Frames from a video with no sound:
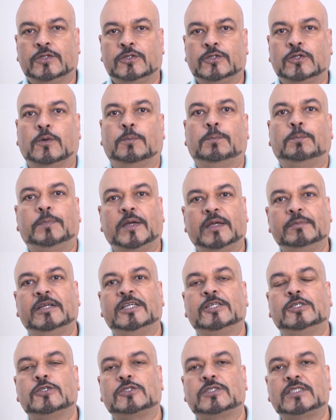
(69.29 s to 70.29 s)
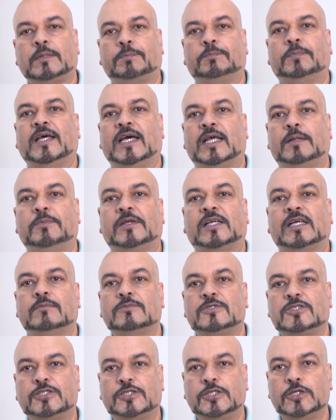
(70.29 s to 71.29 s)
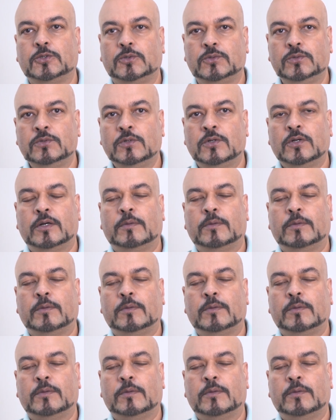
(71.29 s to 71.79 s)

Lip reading: Your payment to supplier becomes due,